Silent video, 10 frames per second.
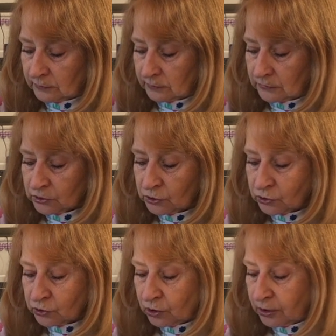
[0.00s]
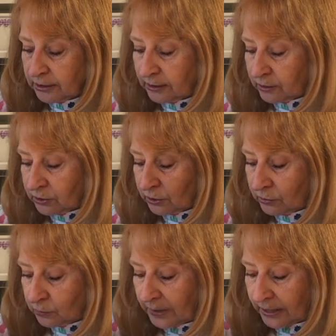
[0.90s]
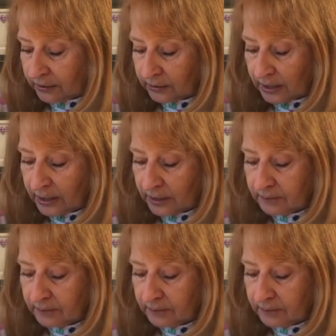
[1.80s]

just join it turned back there.